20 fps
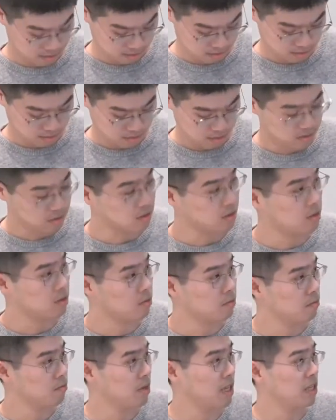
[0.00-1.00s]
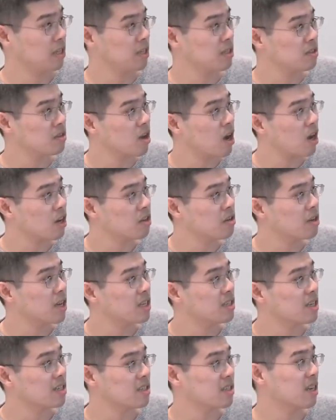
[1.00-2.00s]
So in this talk, you
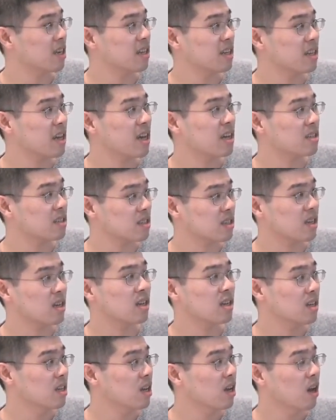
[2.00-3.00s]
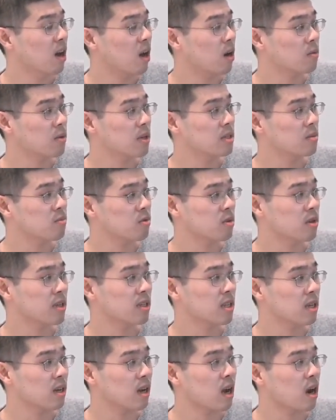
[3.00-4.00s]
can just think it as uh, always
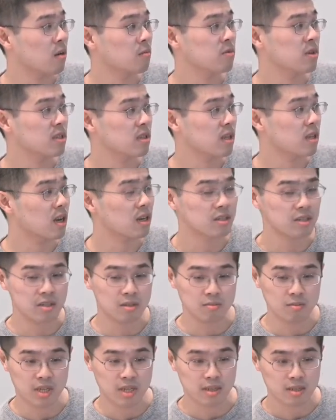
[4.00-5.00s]
pulling the arm with the largest mean.